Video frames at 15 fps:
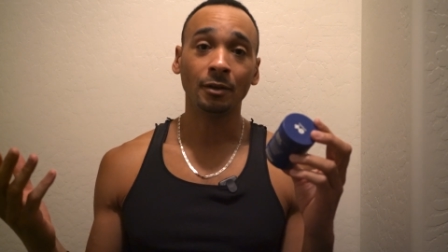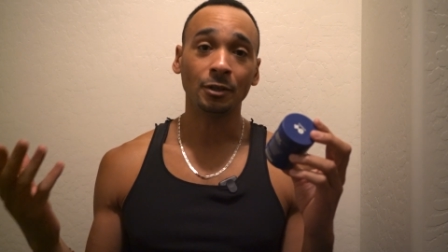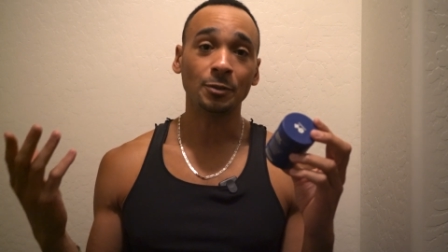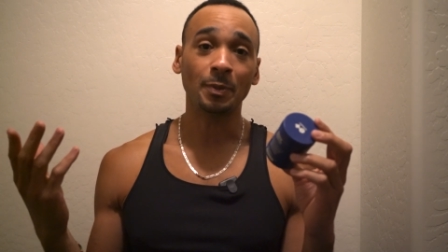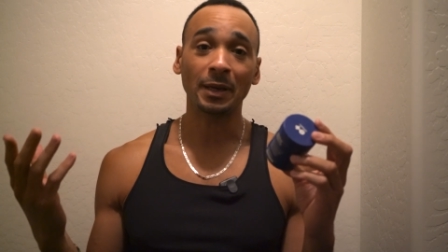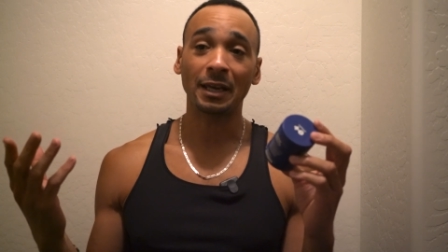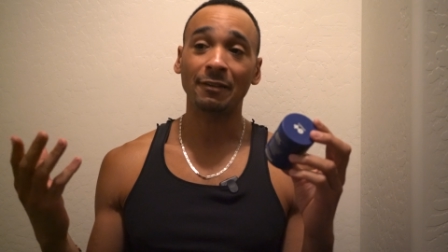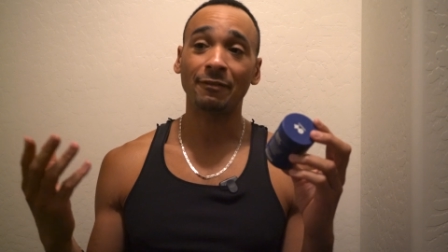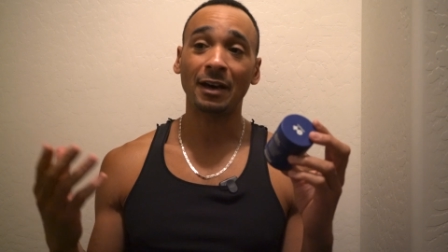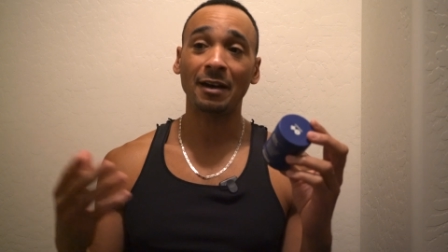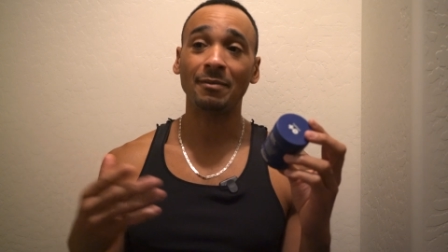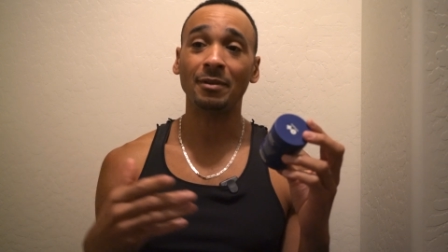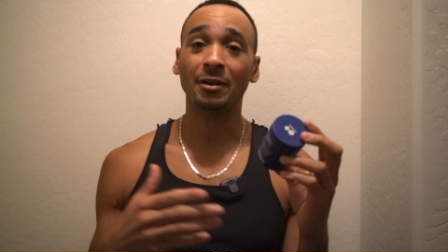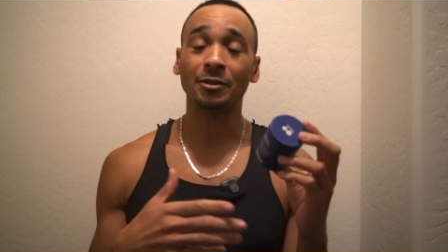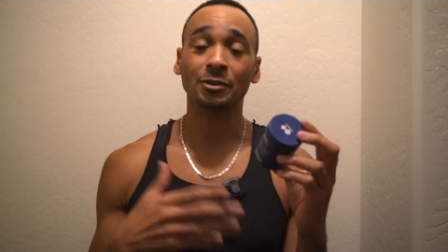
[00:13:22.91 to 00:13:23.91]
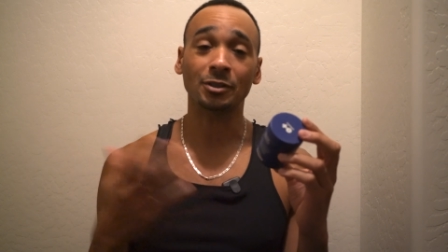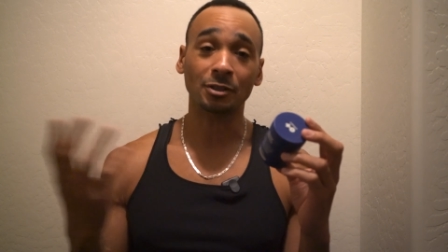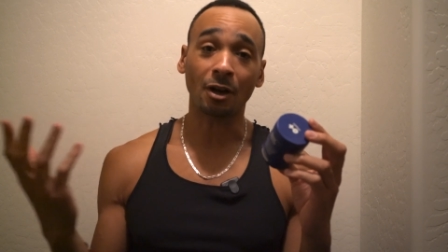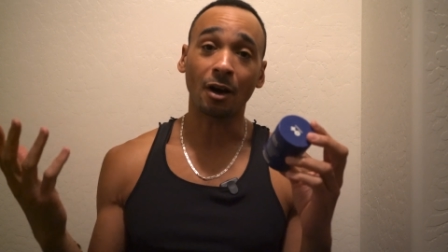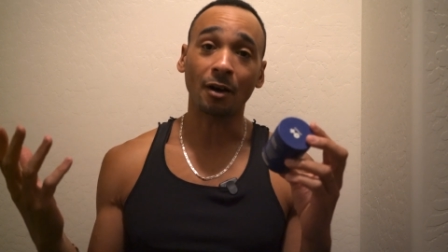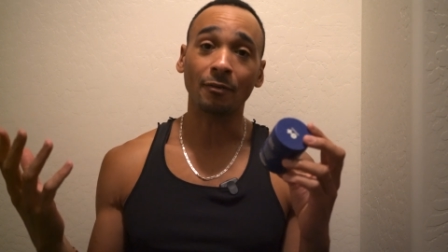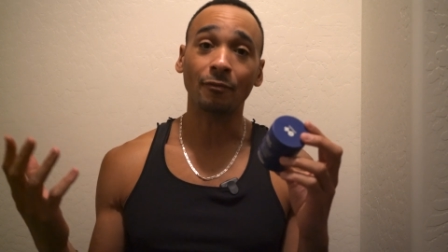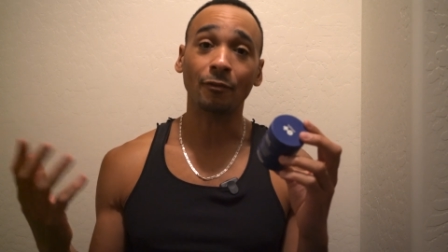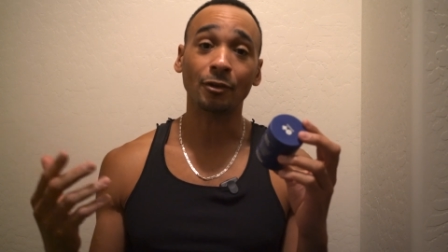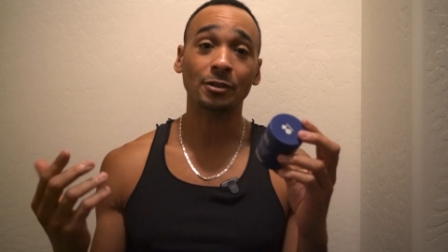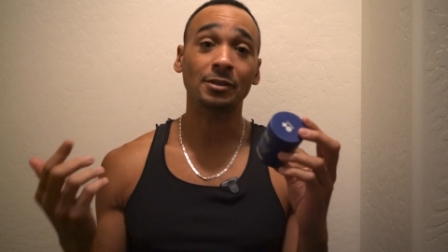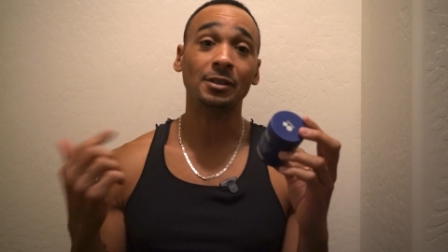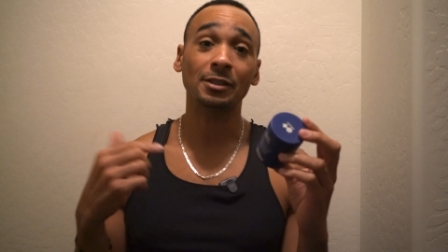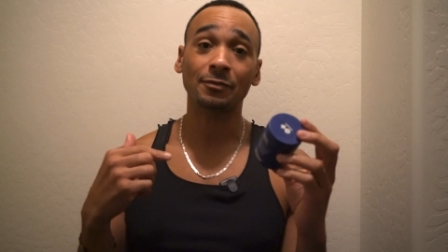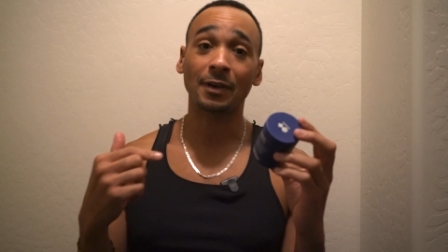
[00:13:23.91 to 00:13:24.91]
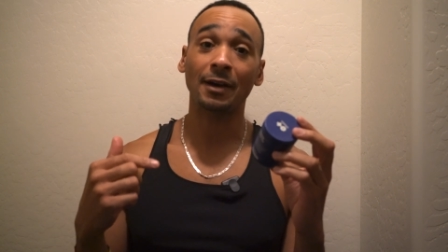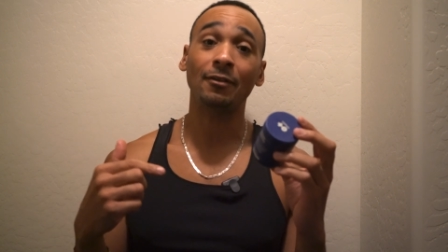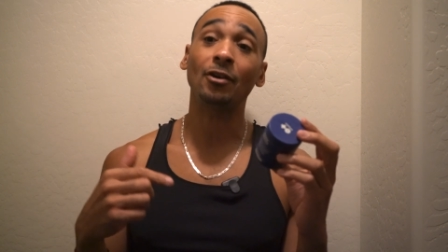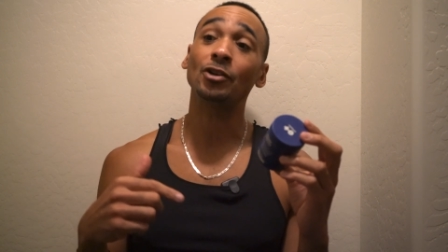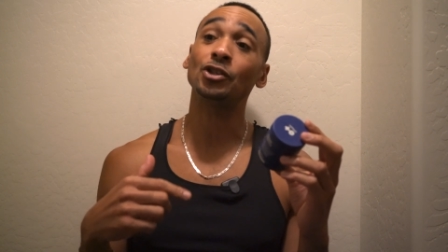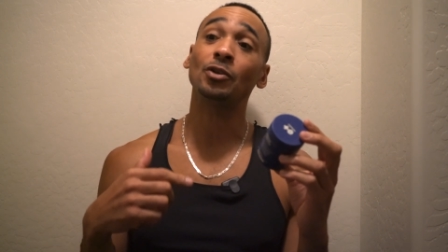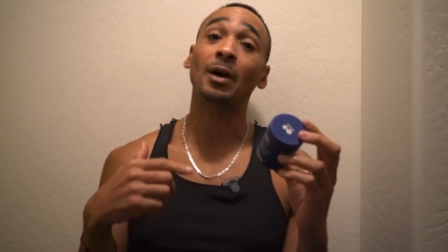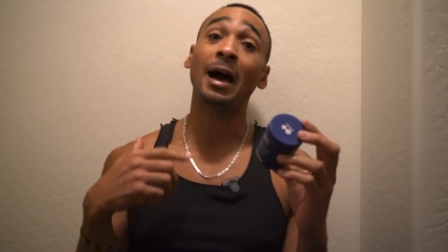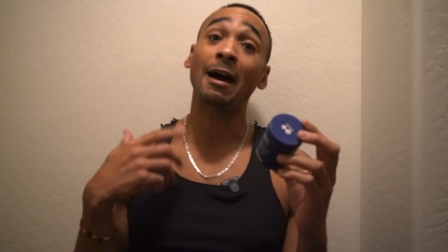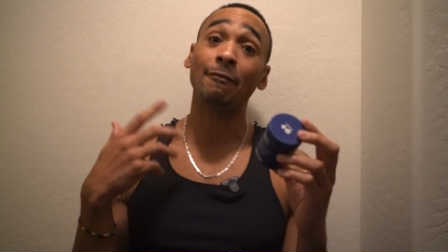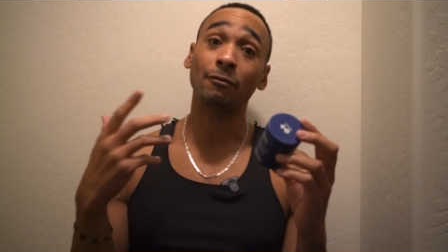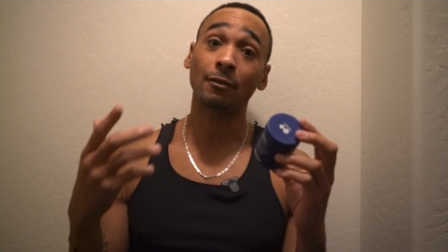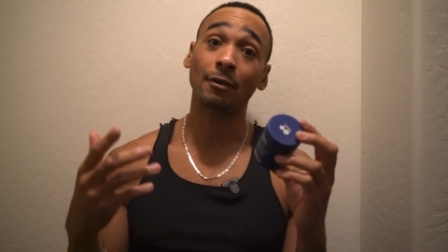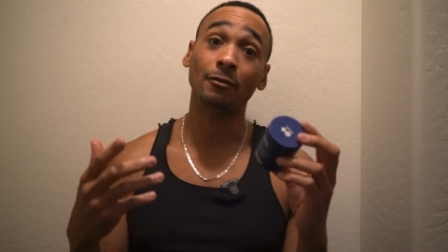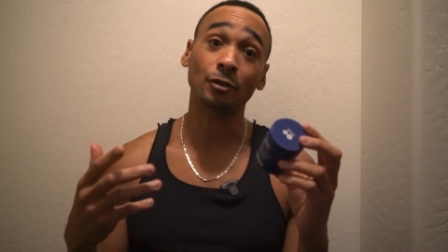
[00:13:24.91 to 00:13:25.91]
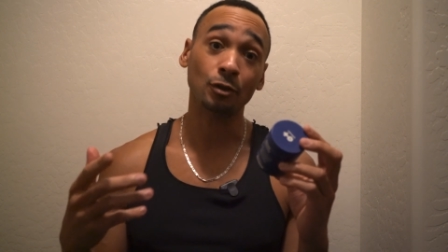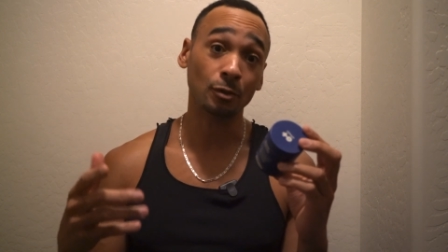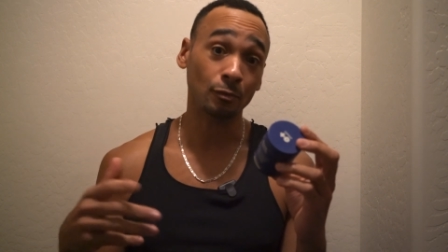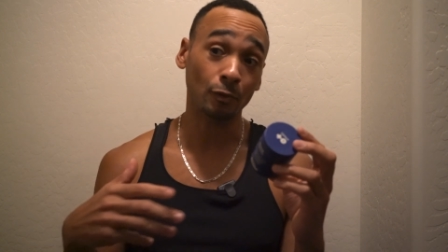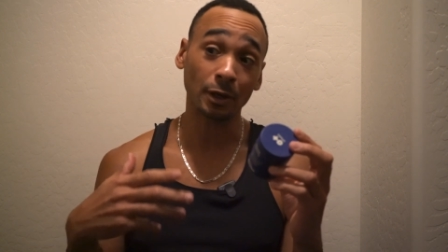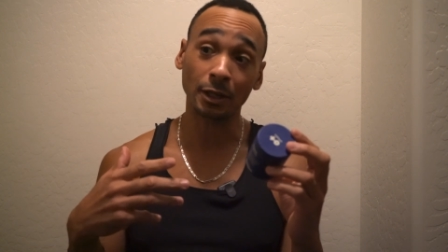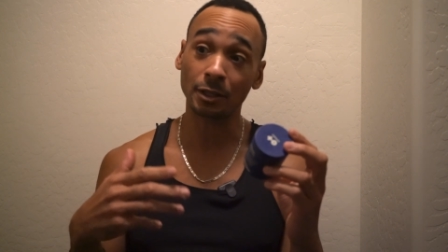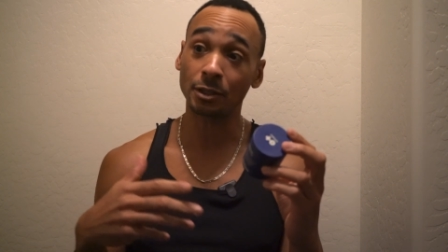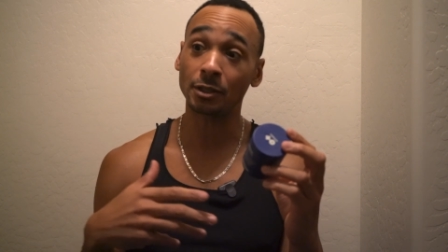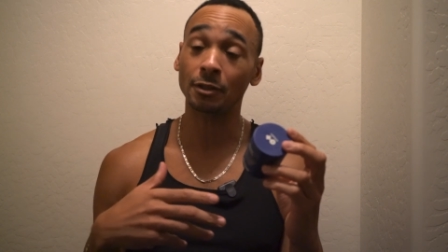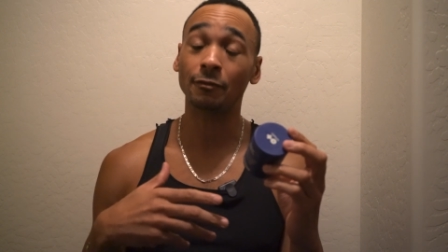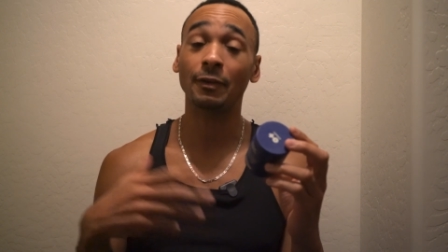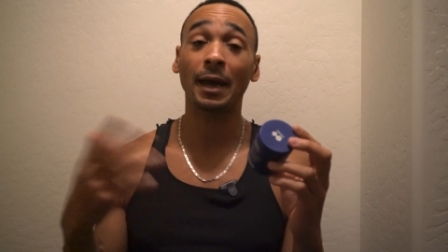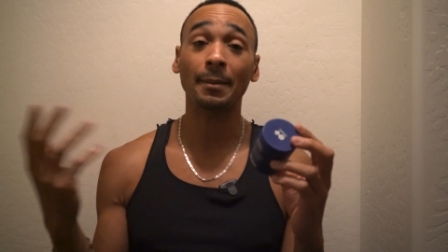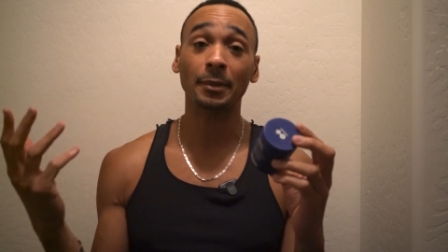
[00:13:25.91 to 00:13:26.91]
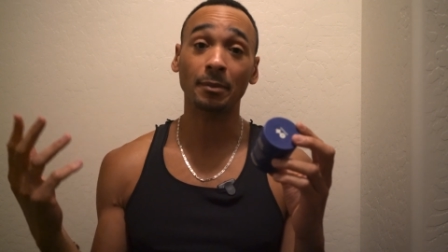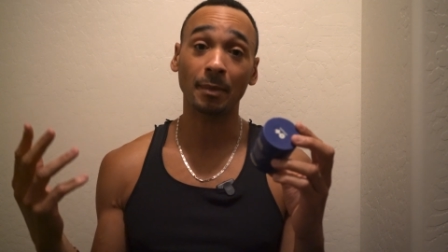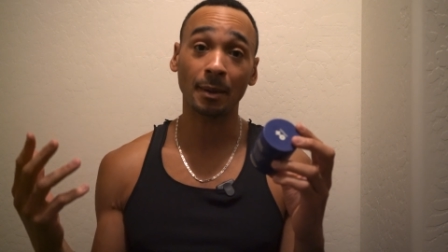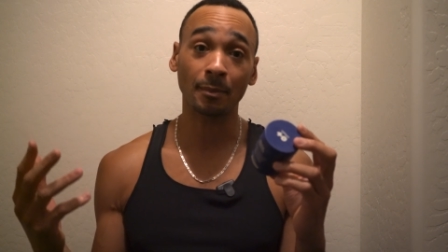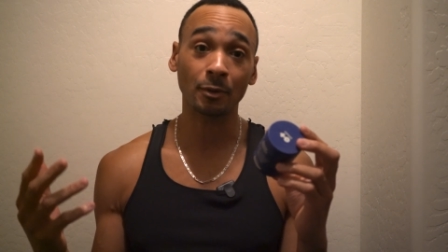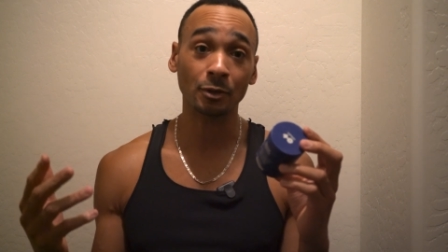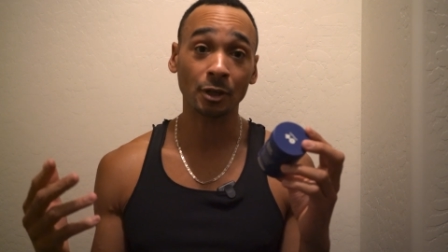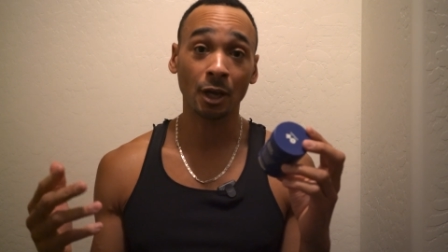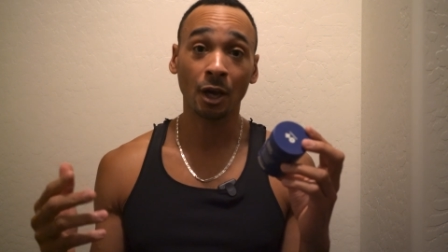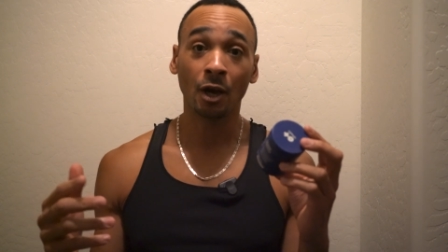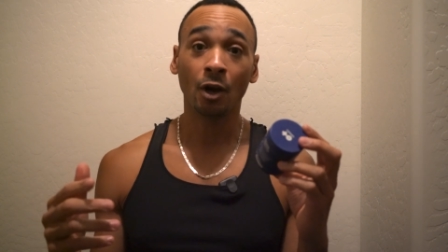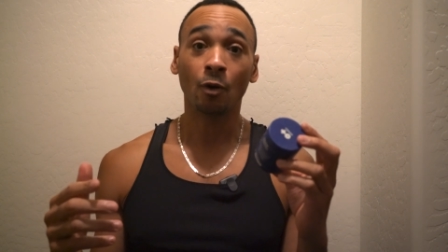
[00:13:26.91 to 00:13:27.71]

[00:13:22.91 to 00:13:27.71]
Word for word: You spend that five dollars, it's gone. Versus this five dollars you'll have forever. You can read it to family members,